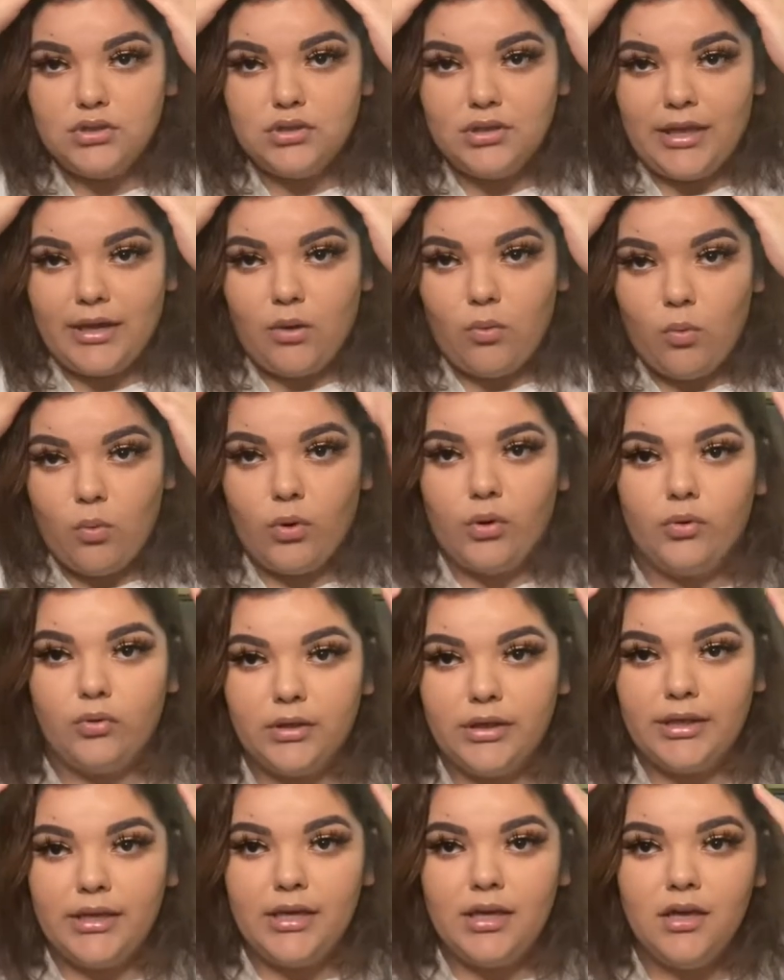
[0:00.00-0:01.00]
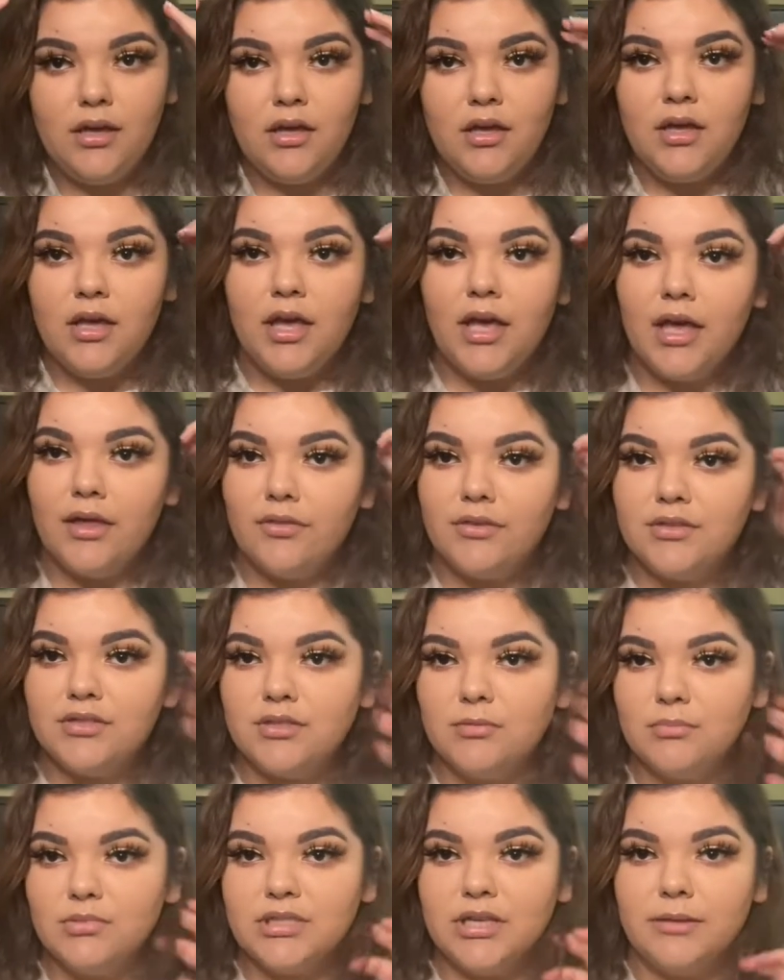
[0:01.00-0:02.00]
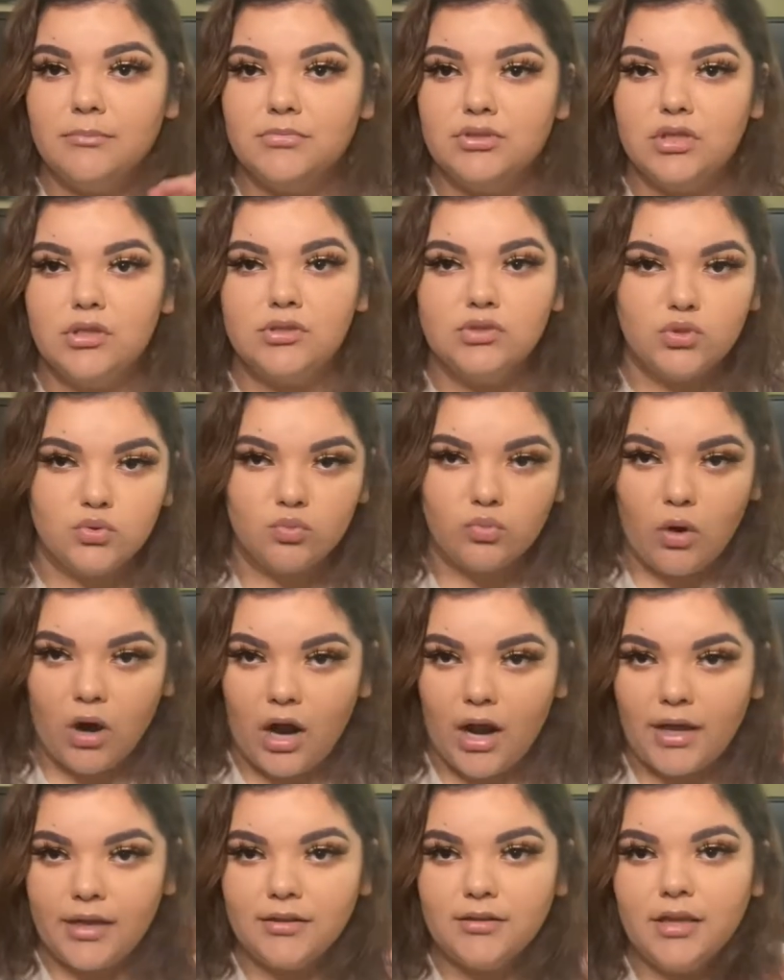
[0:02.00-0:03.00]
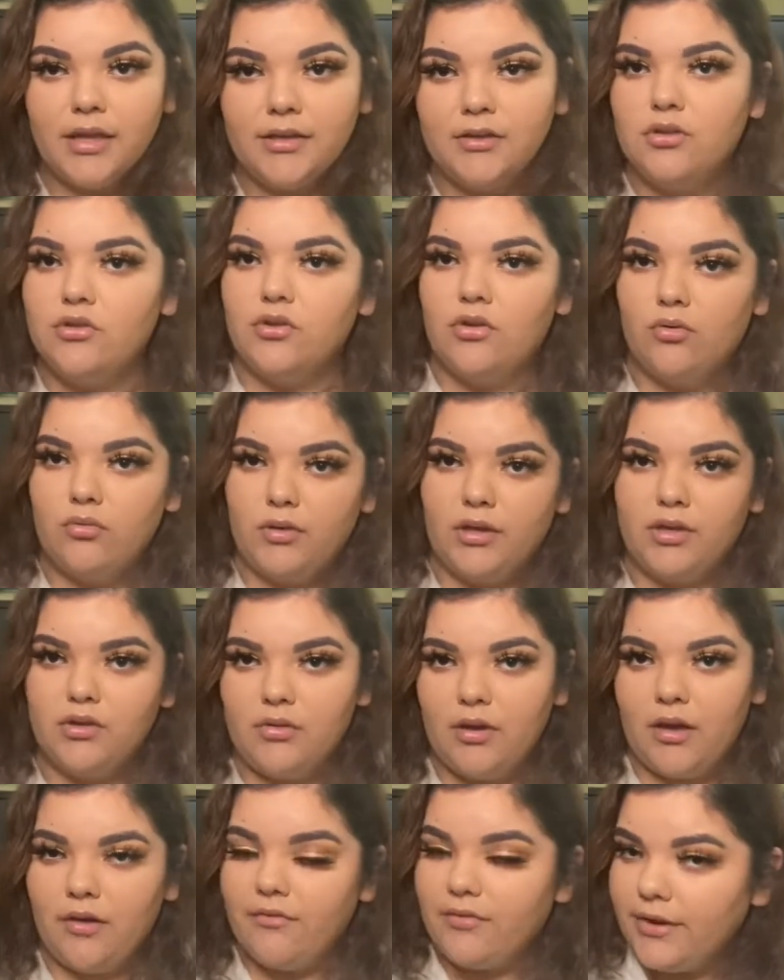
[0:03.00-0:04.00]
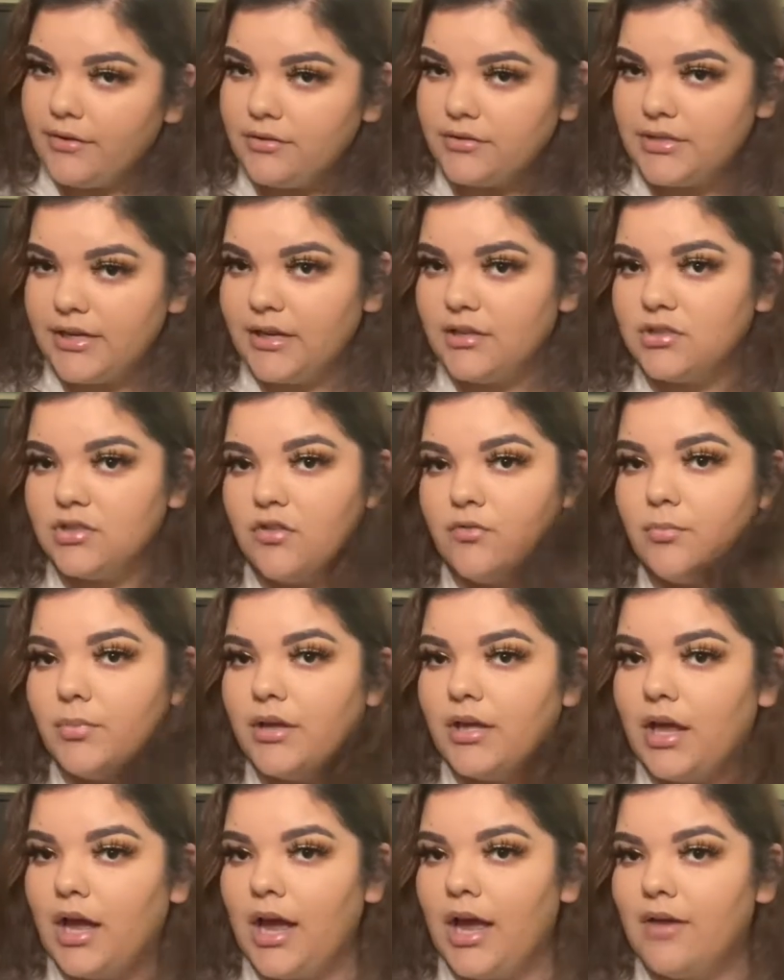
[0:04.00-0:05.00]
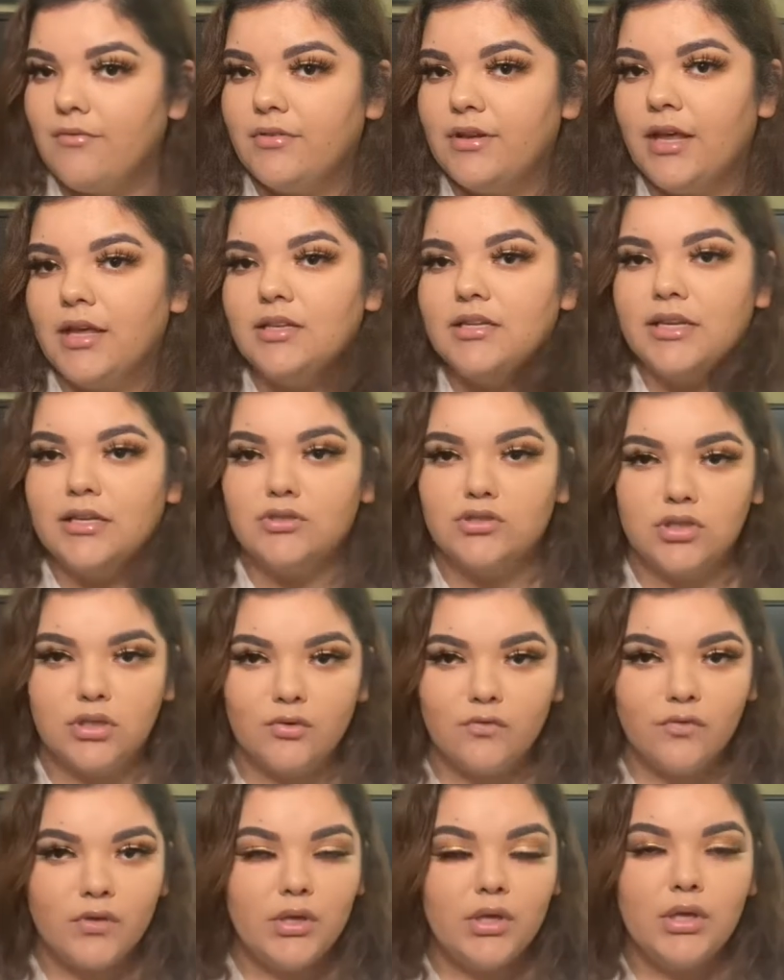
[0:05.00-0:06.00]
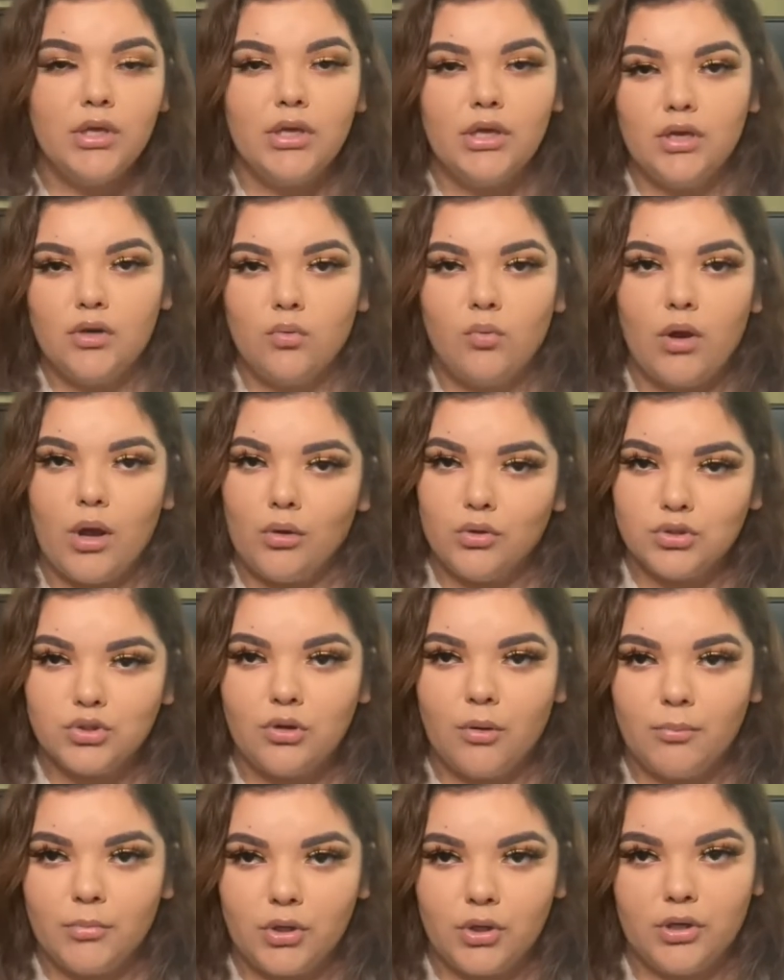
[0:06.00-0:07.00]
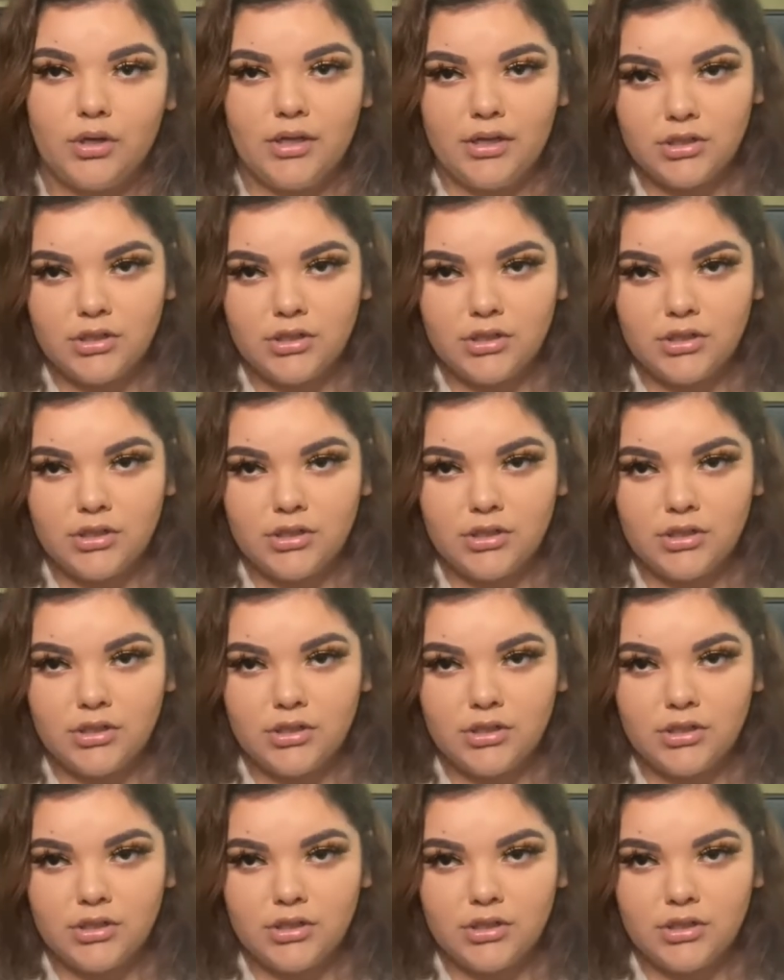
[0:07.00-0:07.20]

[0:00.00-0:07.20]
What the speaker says: like oily and then sometimes dry, like, you know, like you have dandruff, but I haven't had dandruff in a while, so I'm good.